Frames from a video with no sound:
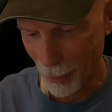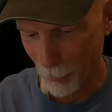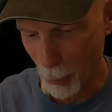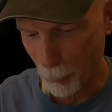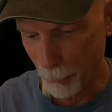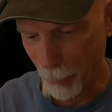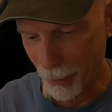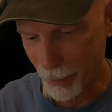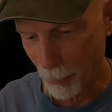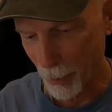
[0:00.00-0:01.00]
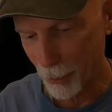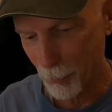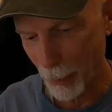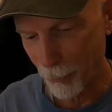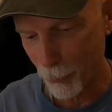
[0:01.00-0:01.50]
I'm hoping by the time I do
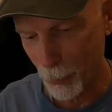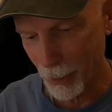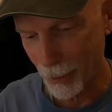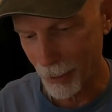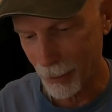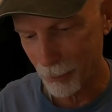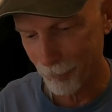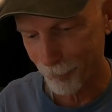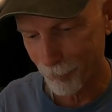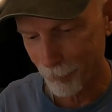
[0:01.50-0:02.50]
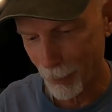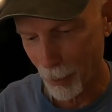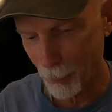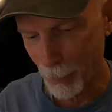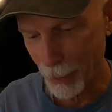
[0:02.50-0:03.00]
about 40 of these,
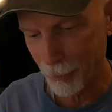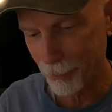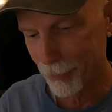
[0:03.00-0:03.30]
I'll be